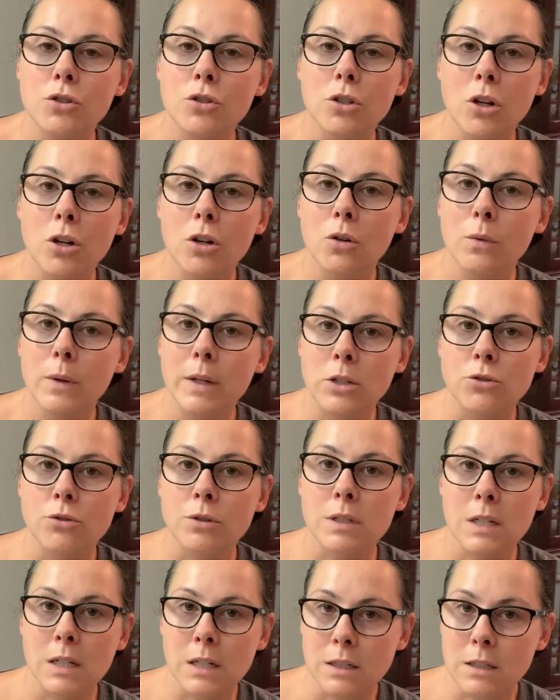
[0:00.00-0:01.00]
so
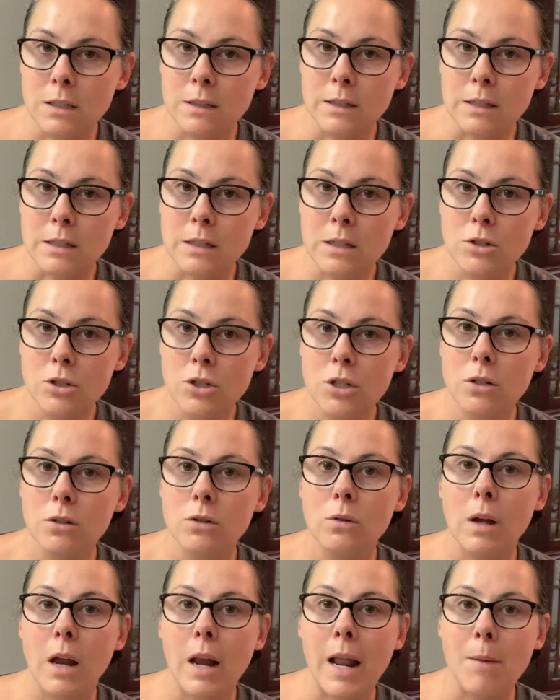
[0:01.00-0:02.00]
interesting to listen
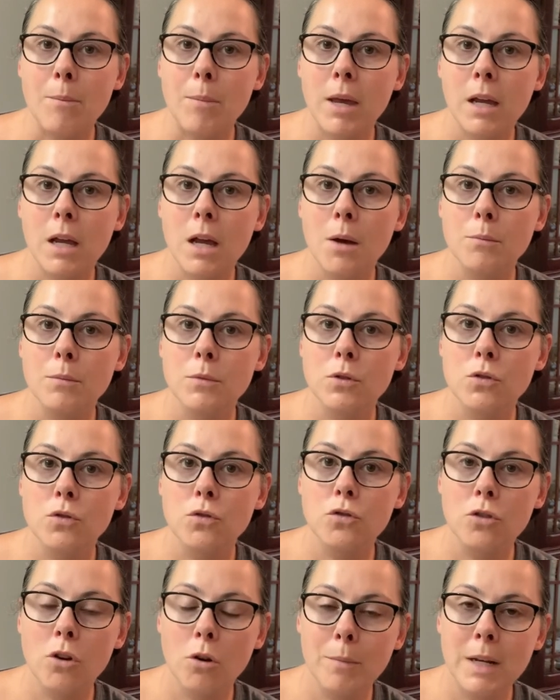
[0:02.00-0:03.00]
to. And I pick up
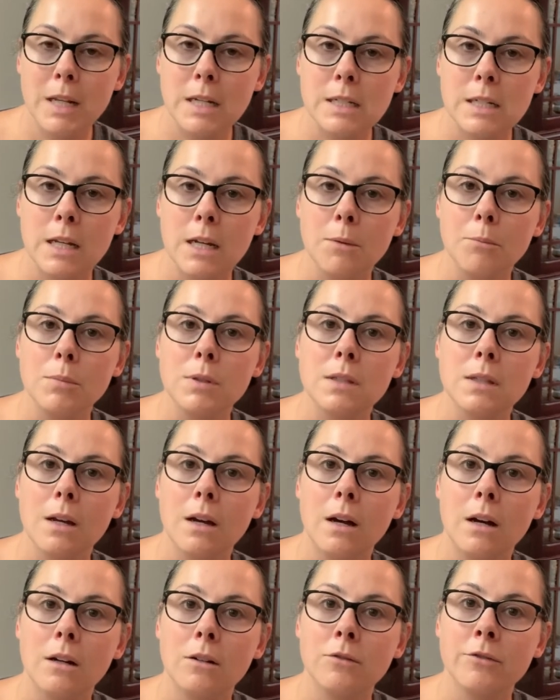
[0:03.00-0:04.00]
so many tips
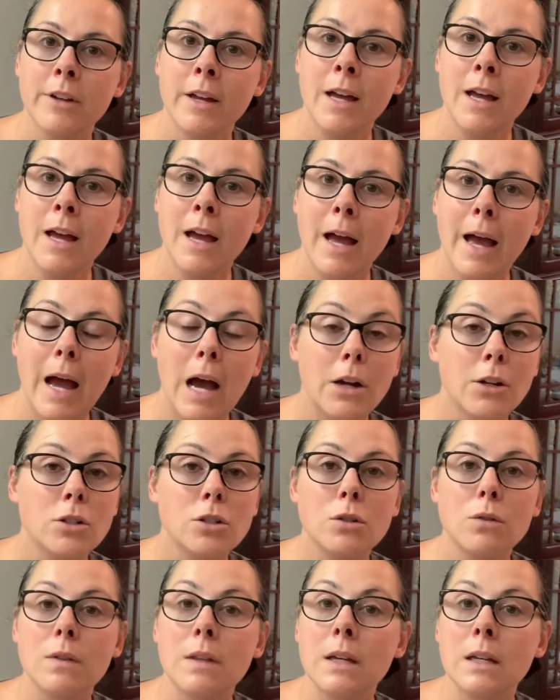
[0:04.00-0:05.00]
of how to
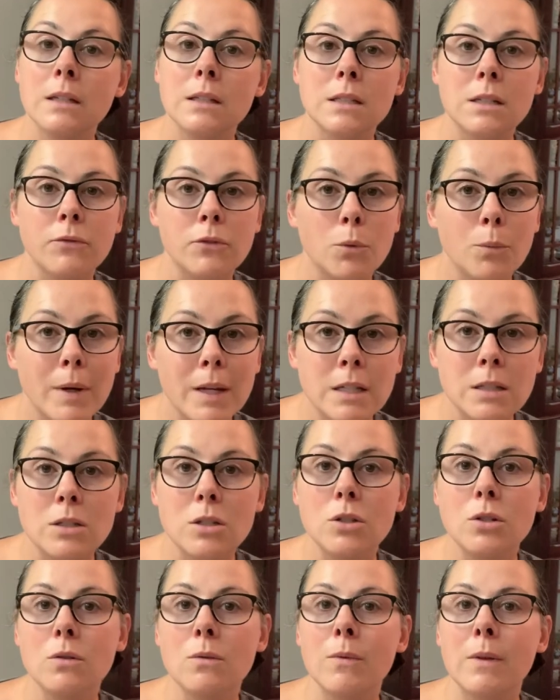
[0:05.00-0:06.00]
do things, different ways
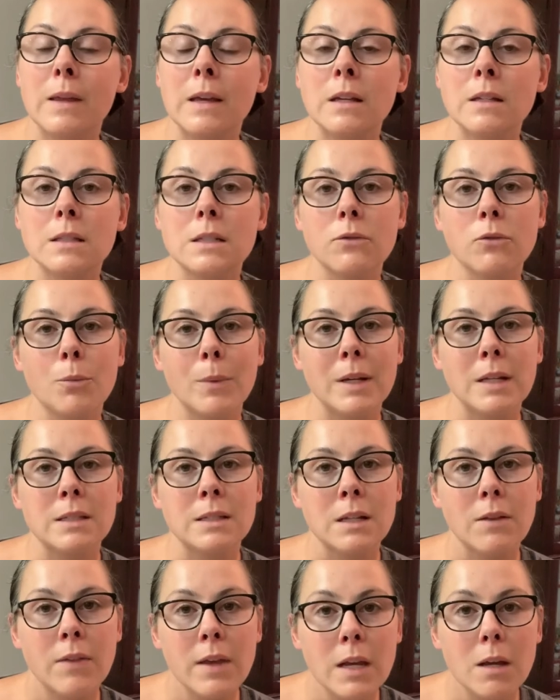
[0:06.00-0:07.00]
to do things, different ways
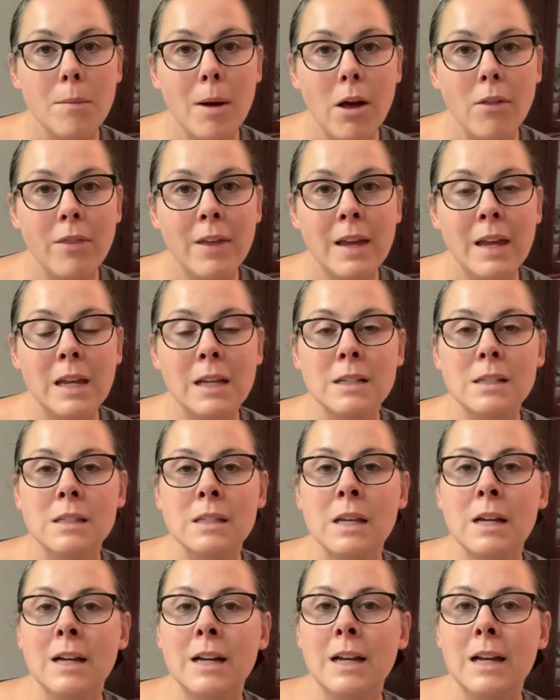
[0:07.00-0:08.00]
to think about
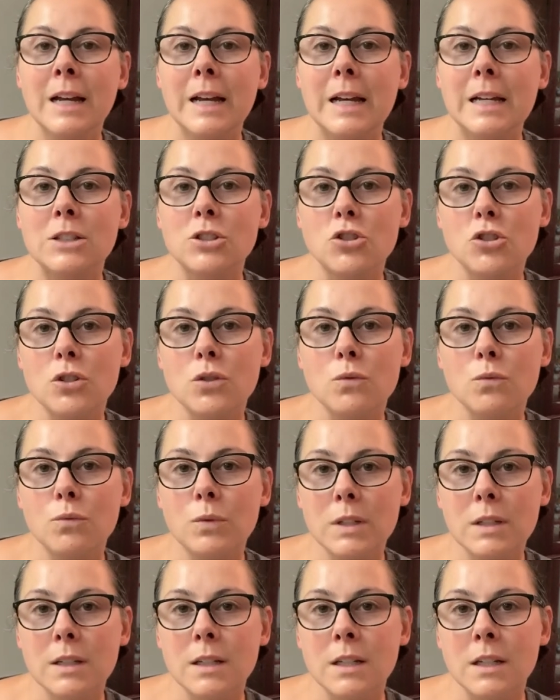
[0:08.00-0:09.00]
things. It's just
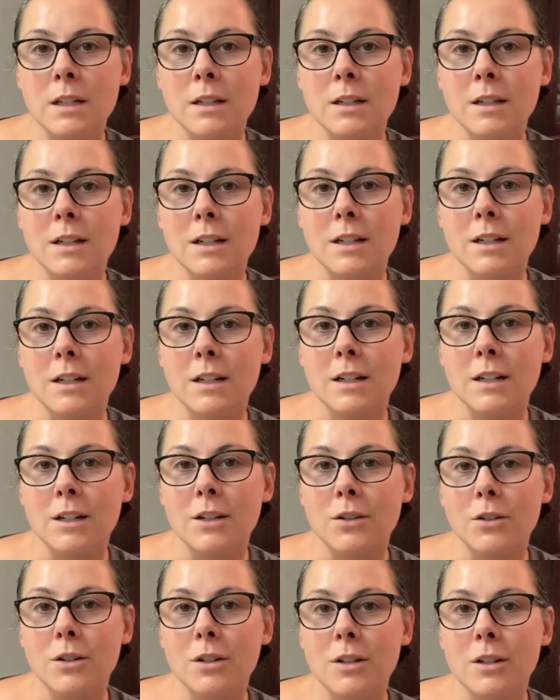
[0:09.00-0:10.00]
really,
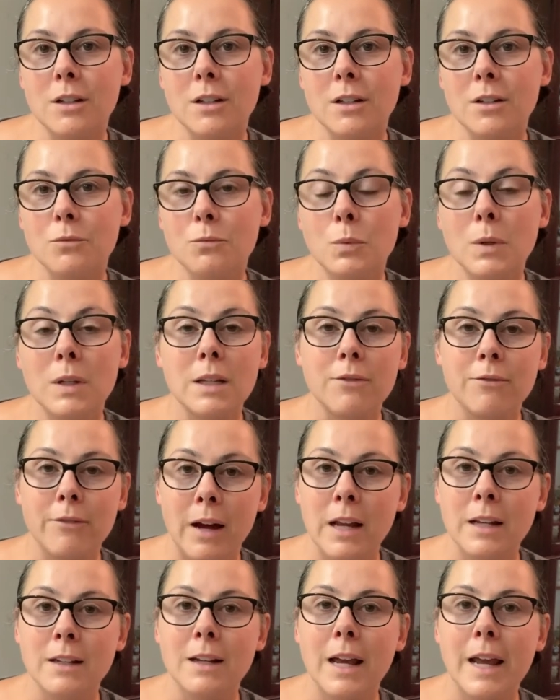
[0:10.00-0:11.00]
really
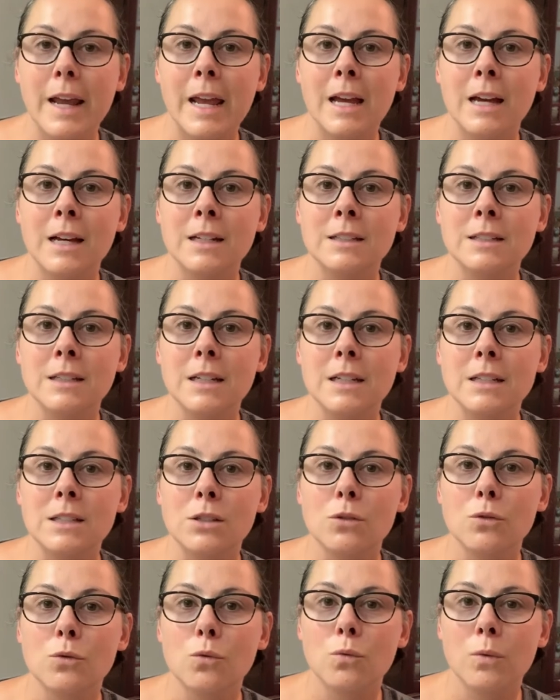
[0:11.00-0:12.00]
fun. And
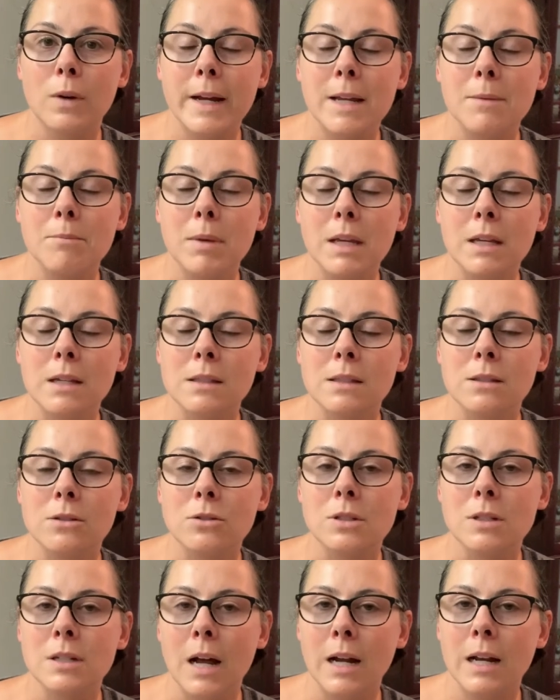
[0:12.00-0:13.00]
it's great because
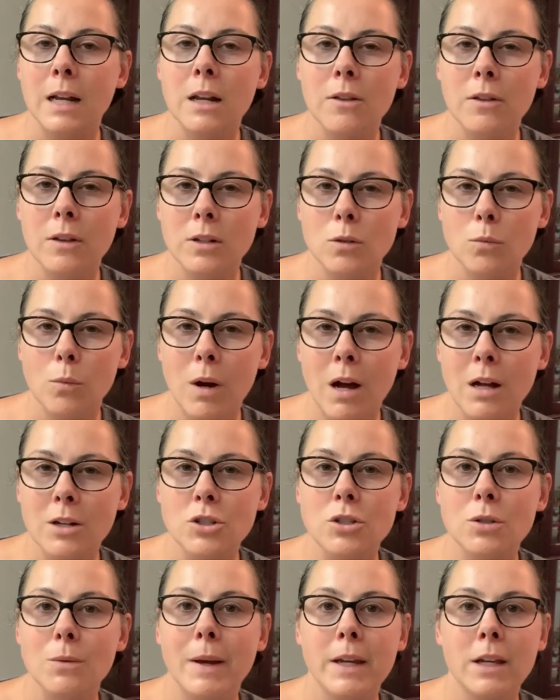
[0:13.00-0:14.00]
there's not anything to
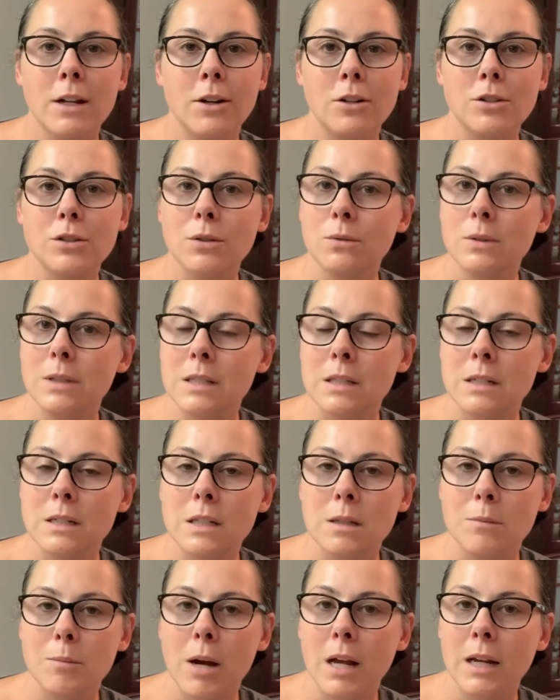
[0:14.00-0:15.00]
watch. So I can also listen
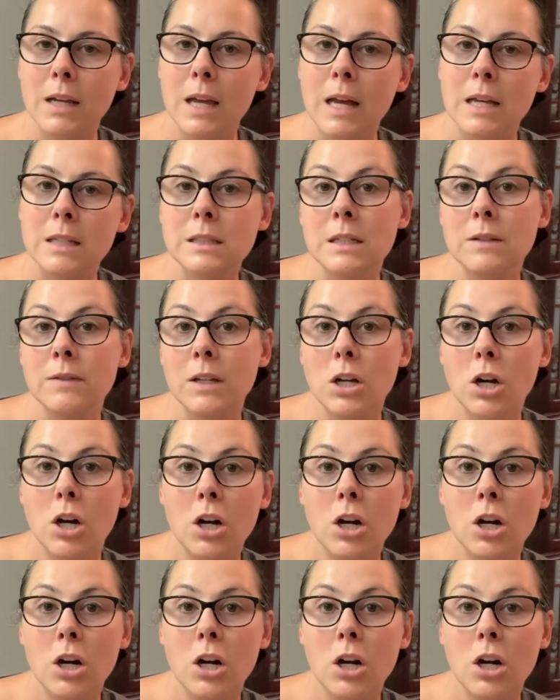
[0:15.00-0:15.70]
to the podcast in the